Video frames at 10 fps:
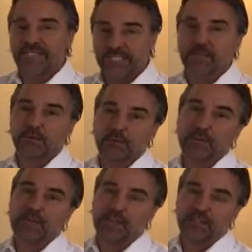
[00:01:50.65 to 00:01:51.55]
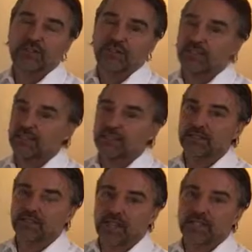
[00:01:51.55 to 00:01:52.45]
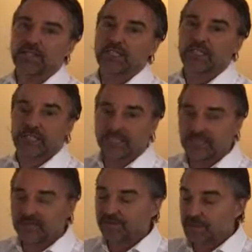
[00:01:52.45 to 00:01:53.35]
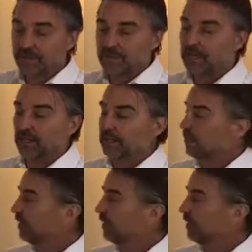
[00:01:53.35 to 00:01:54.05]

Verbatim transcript: deep loop value cycling strategy. It's just fundamental.